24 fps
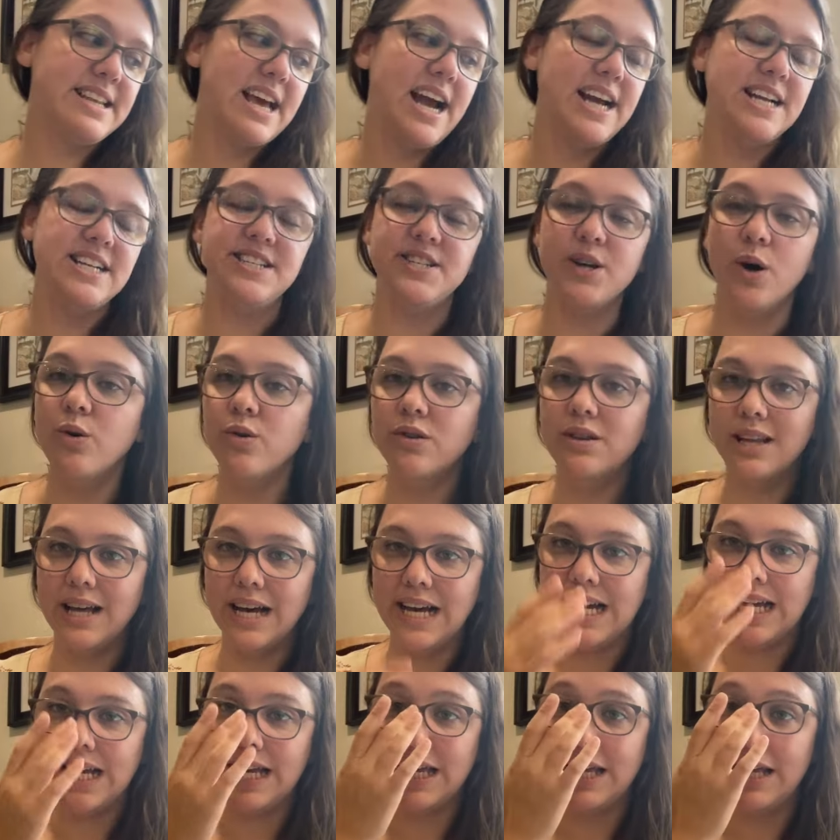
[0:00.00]
I don't
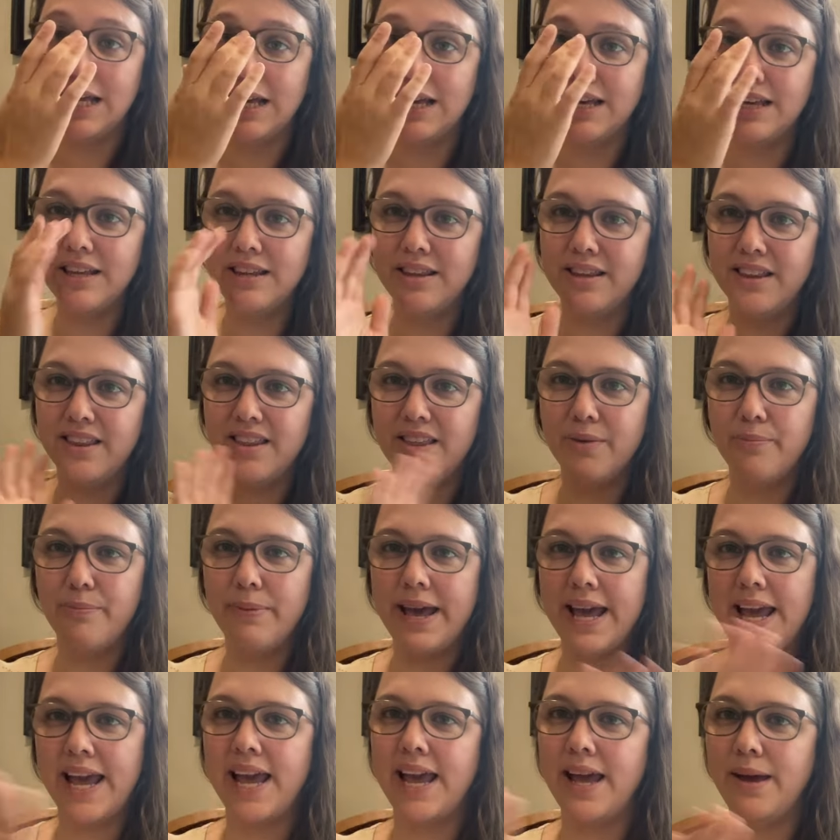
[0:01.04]
like the
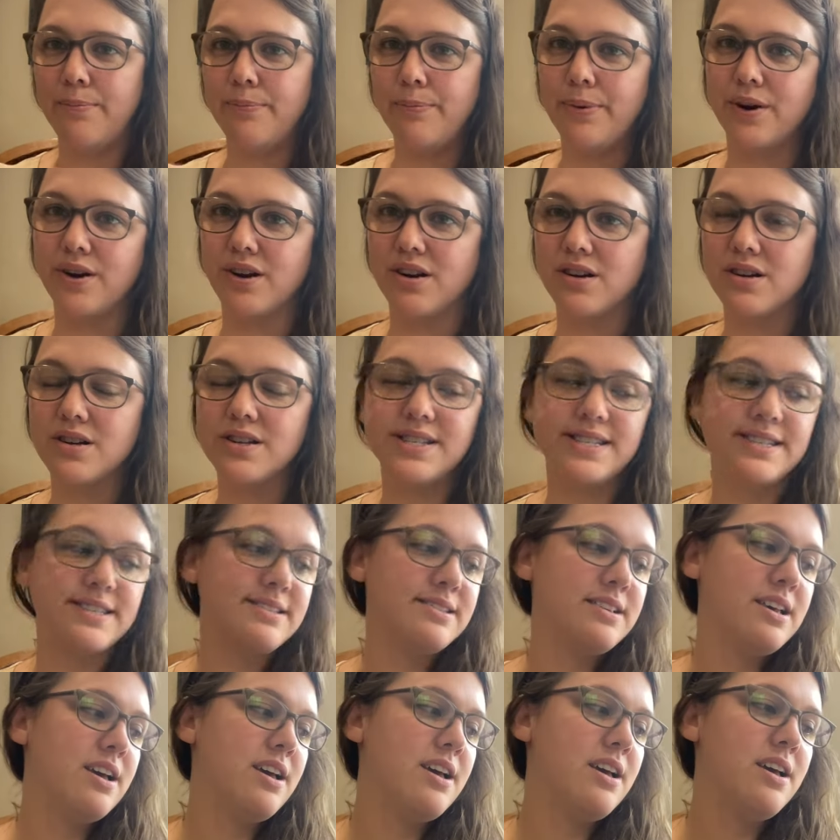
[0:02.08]

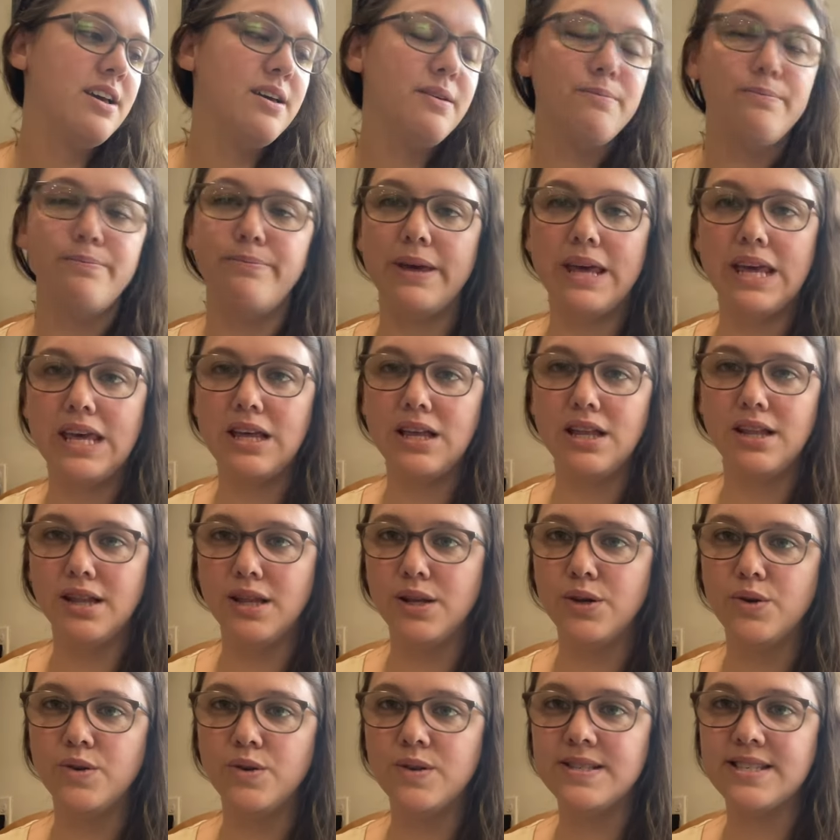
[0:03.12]
papers being
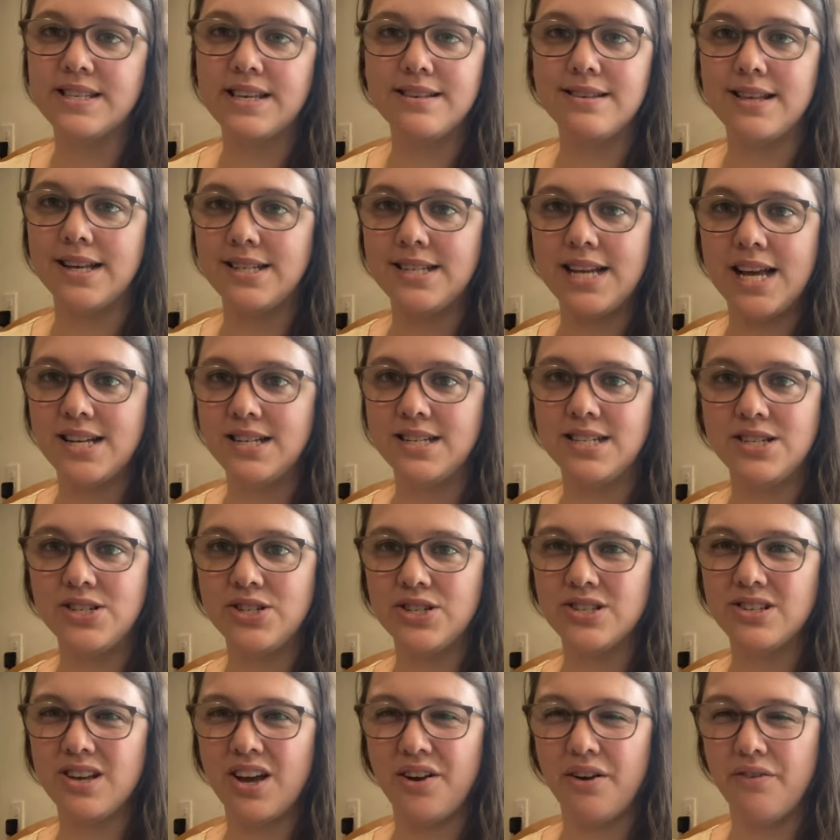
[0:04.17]
loose because they tend to
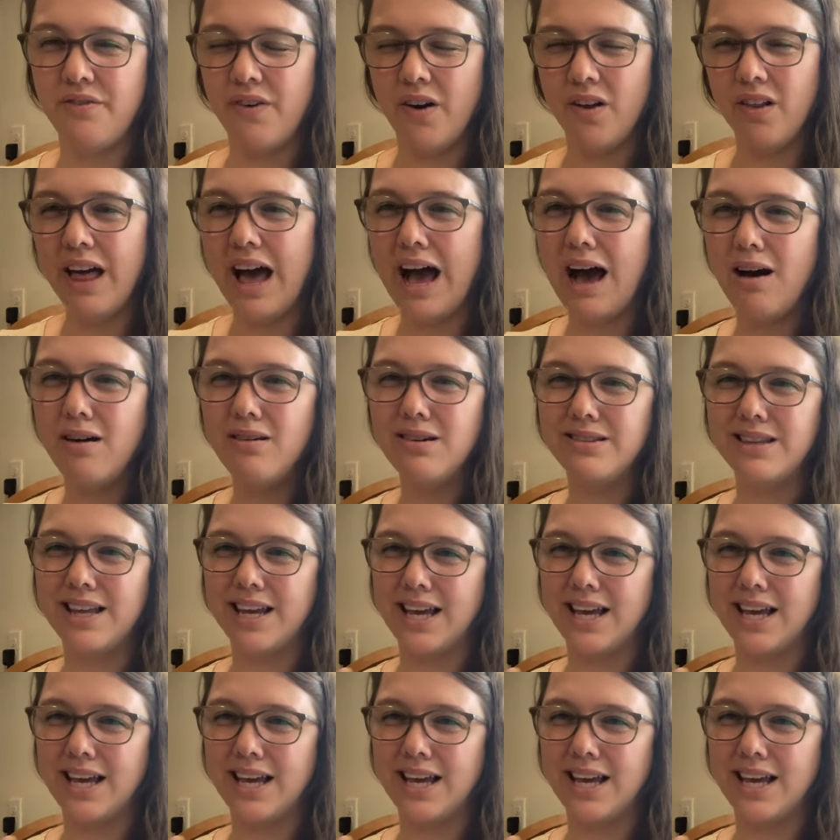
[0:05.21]
just kind of fall out and they